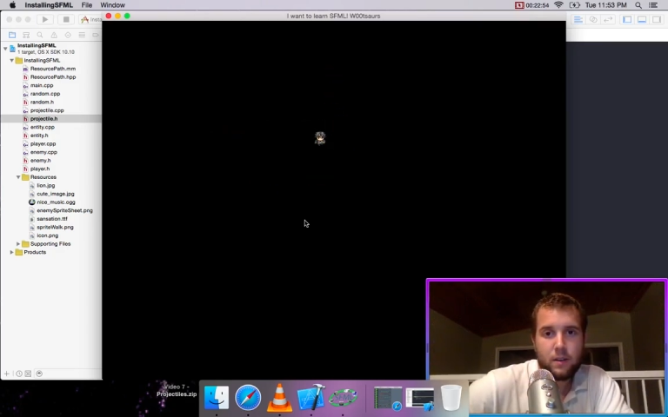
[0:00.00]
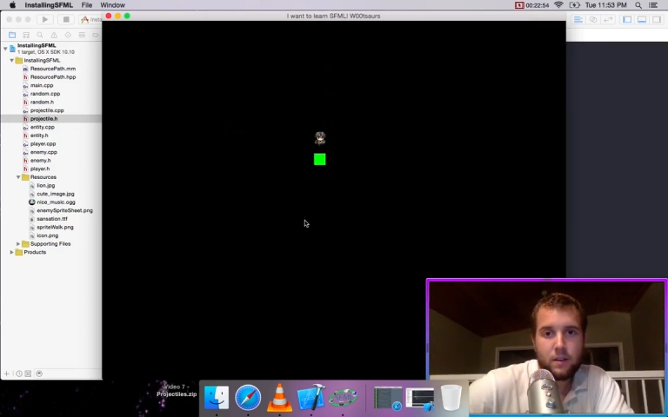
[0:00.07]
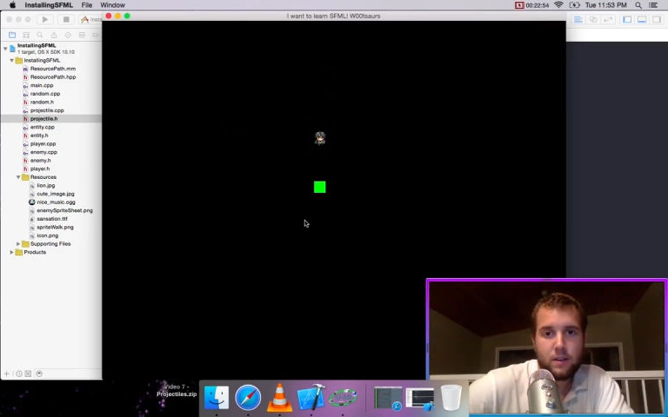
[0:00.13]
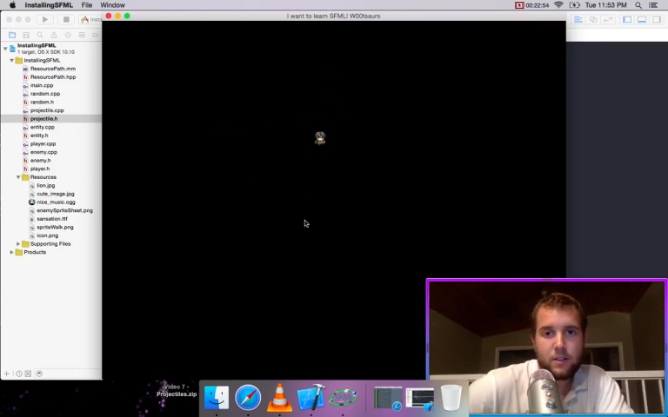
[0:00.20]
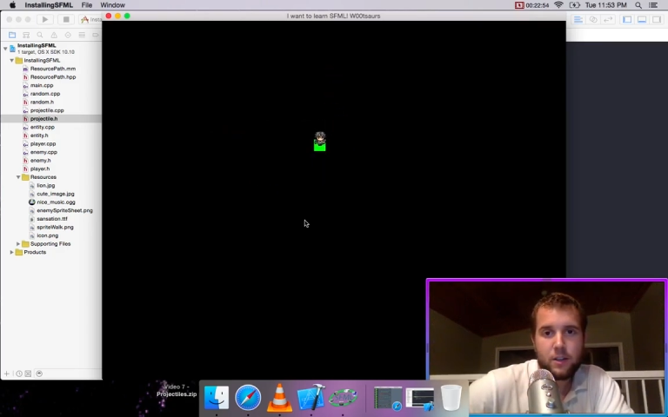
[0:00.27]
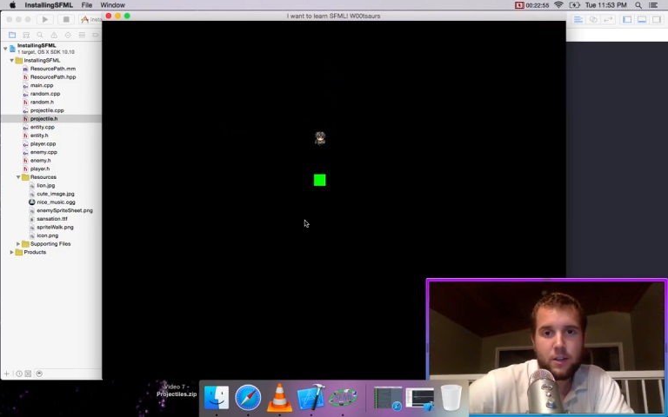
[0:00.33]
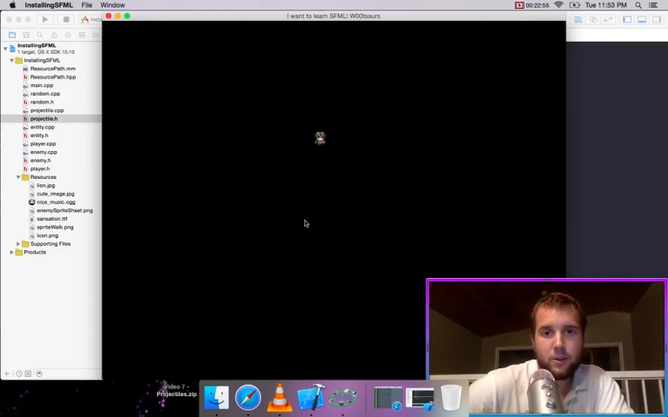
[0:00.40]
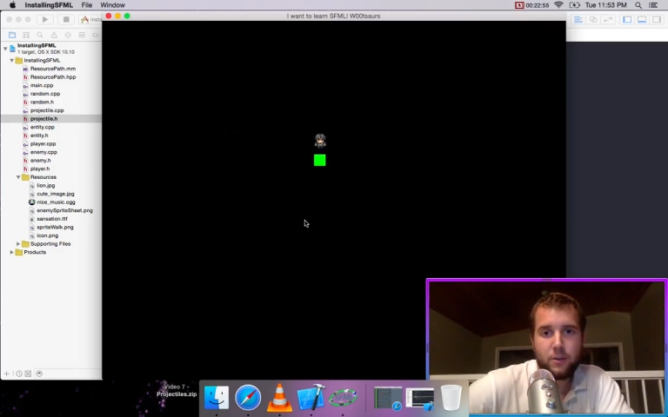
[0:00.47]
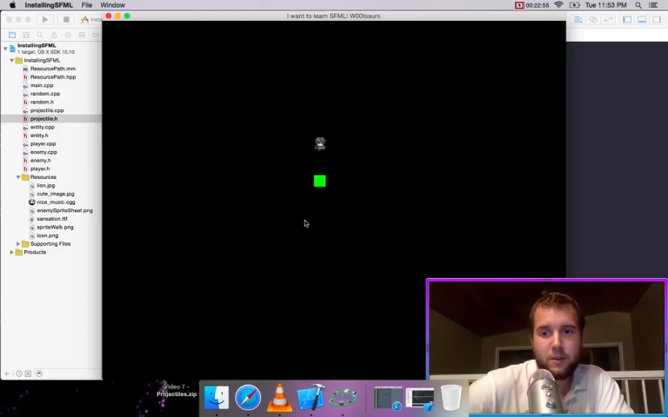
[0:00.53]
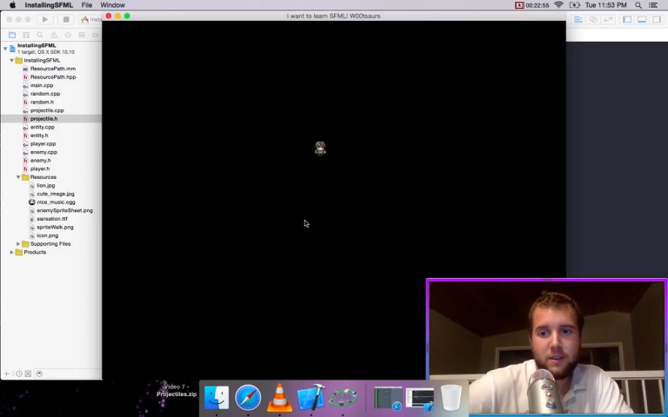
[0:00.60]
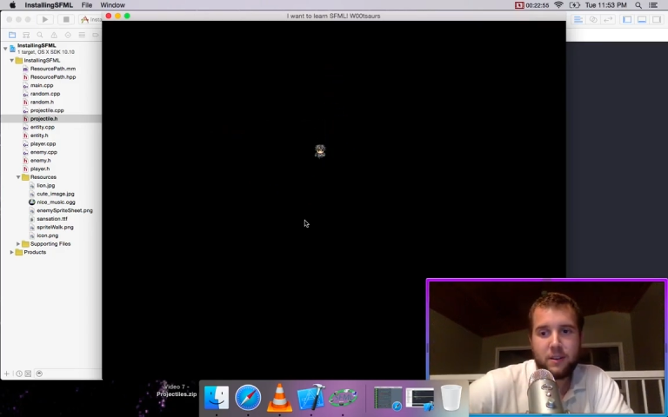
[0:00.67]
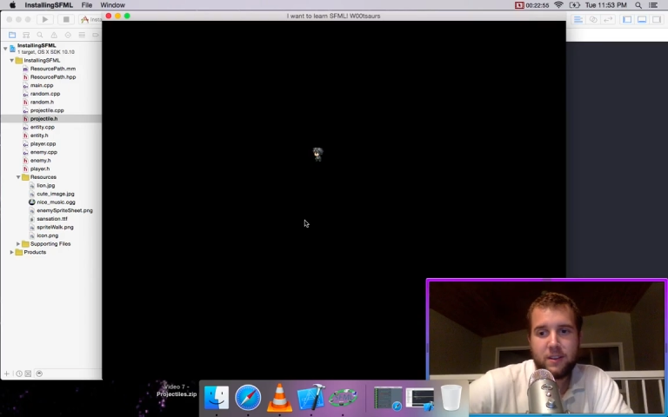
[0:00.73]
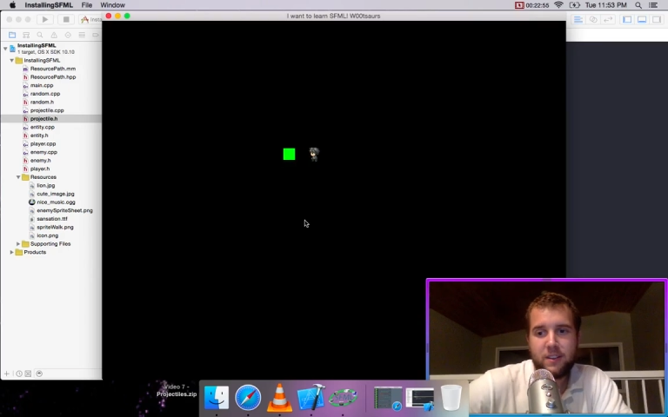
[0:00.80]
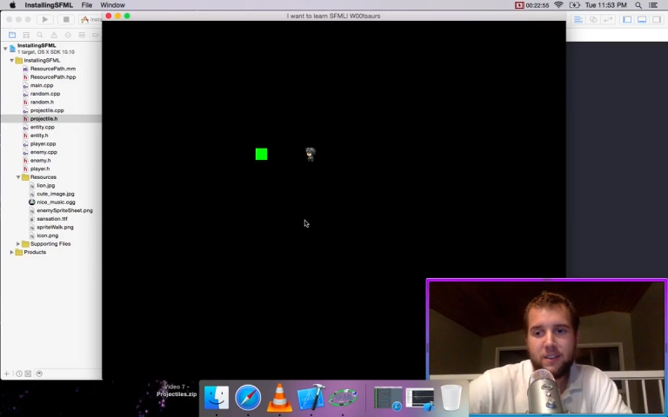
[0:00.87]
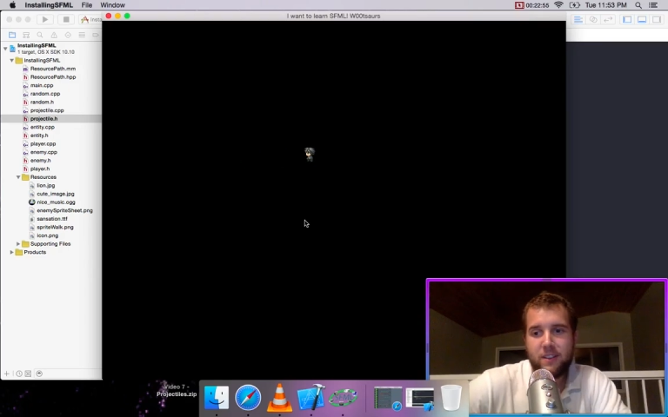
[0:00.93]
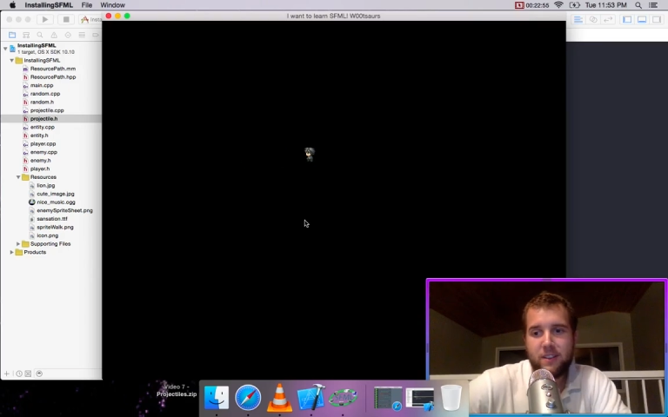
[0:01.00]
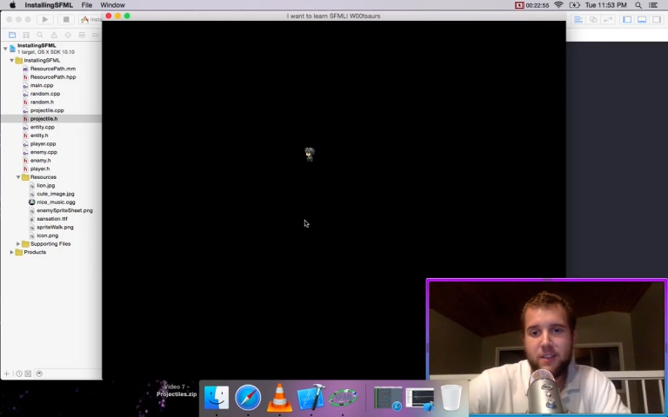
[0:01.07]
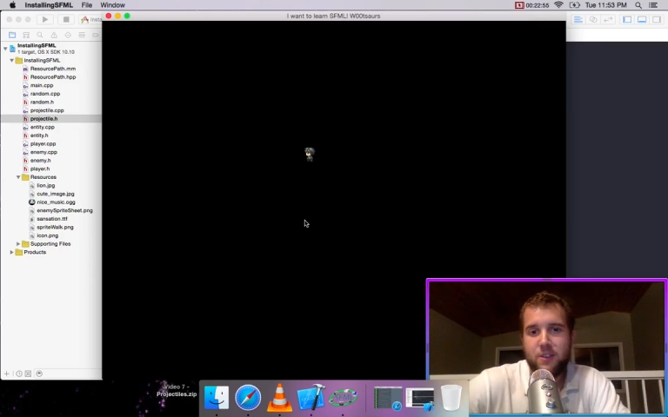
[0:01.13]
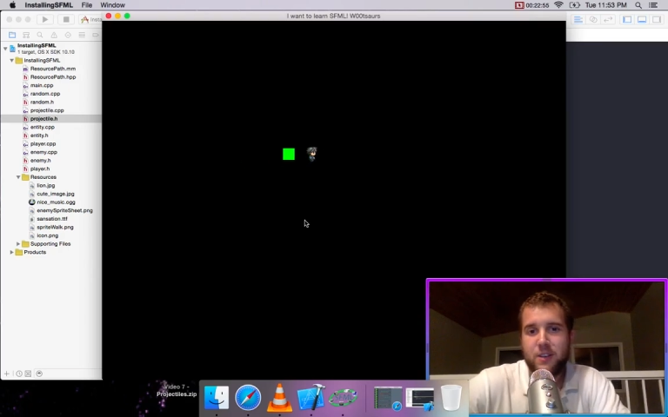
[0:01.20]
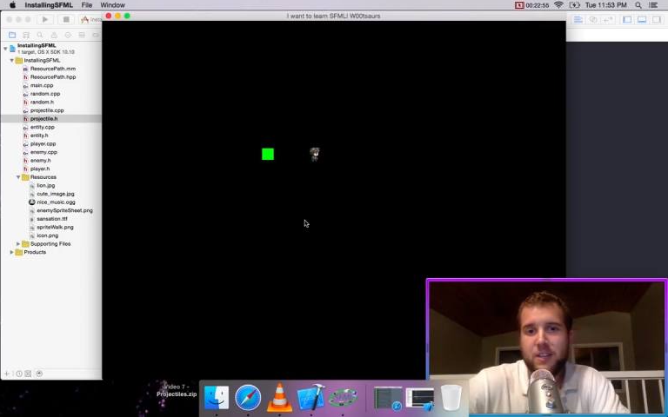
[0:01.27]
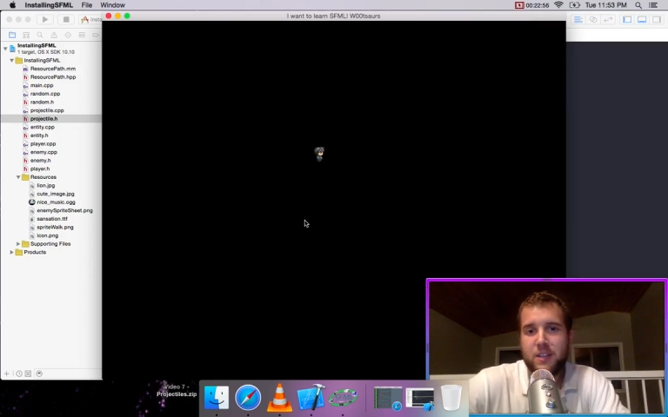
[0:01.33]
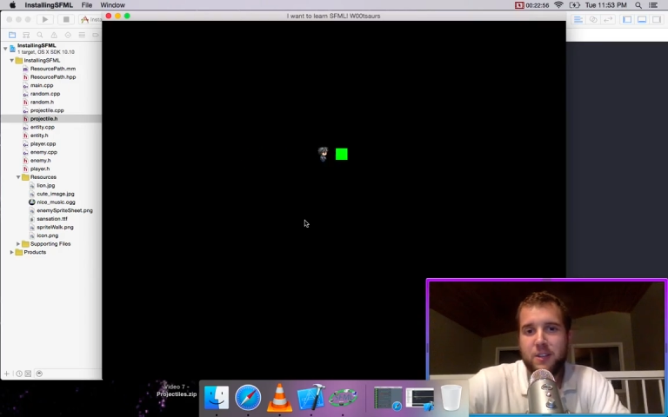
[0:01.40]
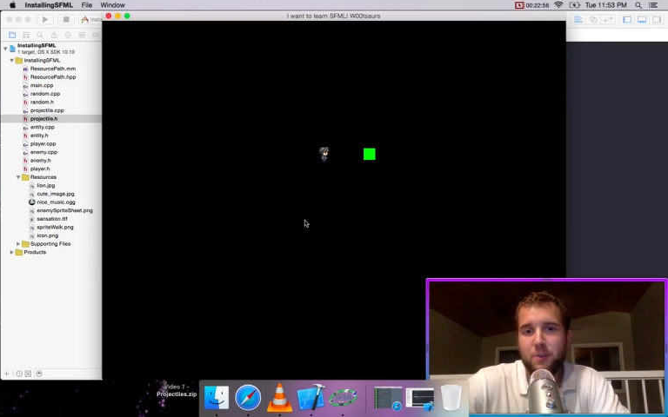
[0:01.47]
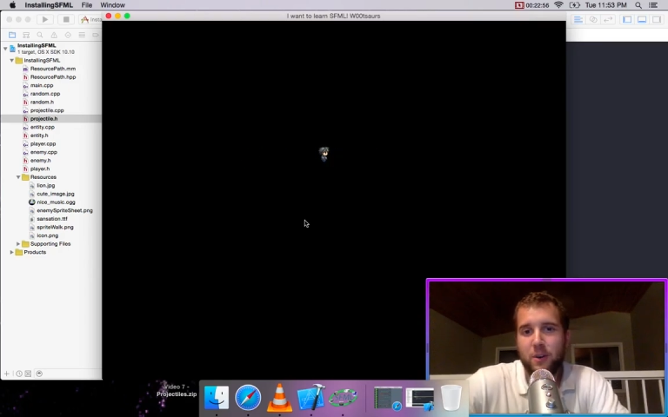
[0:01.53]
So you can do